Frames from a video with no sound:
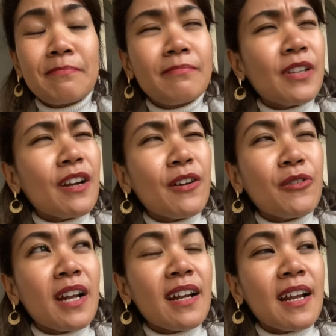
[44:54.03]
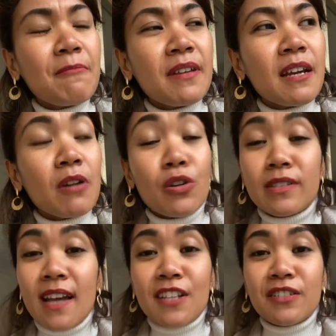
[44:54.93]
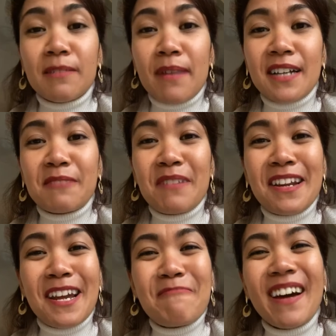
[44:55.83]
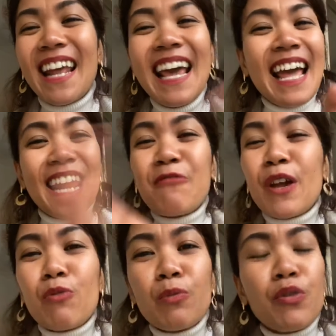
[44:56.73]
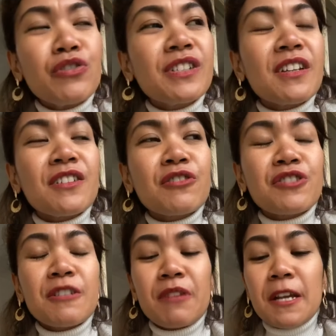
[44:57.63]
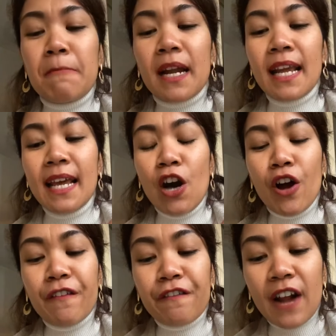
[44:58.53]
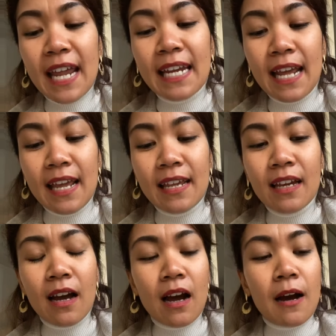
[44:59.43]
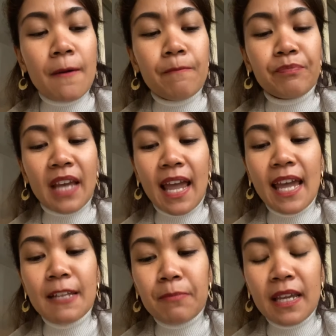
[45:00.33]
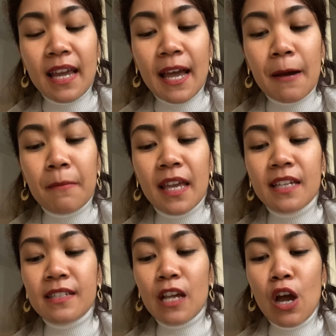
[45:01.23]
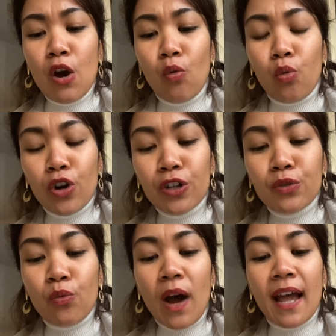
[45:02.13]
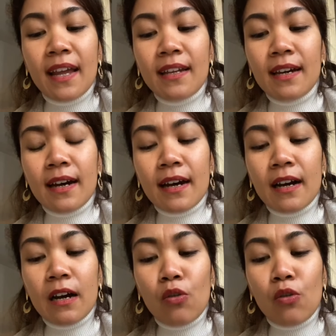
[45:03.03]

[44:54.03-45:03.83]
no no no not 9 p.m oh it's actually past midnight but anyway we'll post it on social media but on friday um 8 p.m is worldwide uh